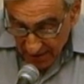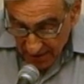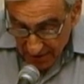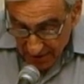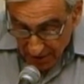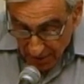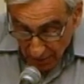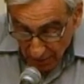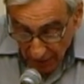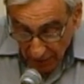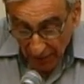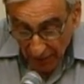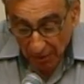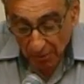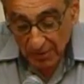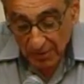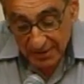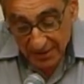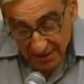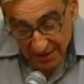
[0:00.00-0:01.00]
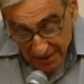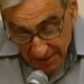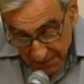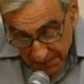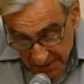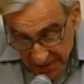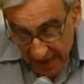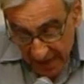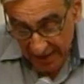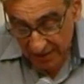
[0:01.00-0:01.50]
so that there was a
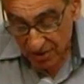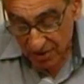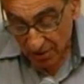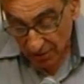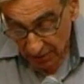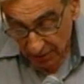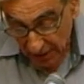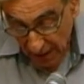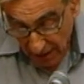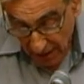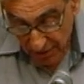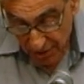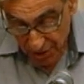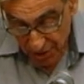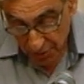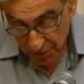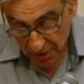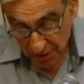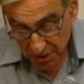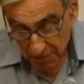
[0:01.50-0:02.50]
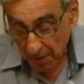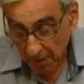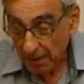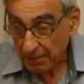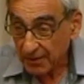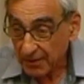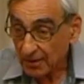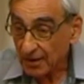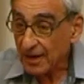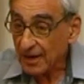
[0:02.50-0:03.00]
substantial non-Jewish
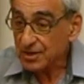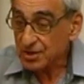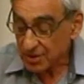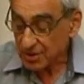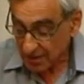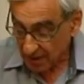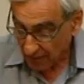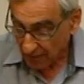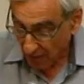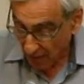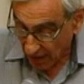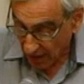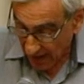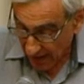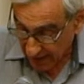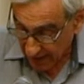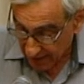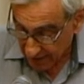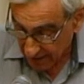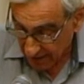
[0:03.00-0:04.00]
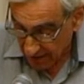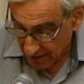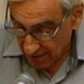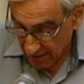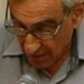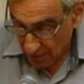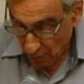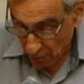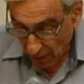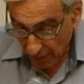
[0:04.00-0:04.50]
population in the land
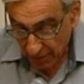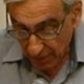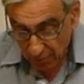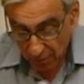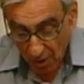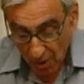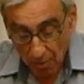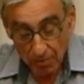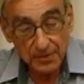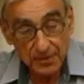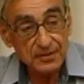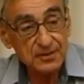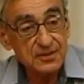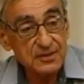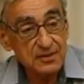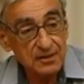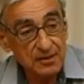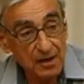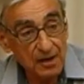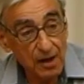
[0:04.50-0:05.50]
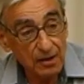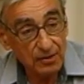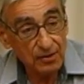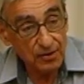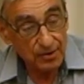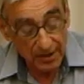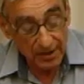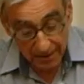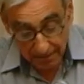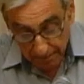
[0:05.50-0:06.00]
when the Romans
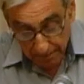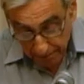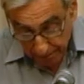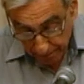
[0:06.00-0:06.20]
conquered it.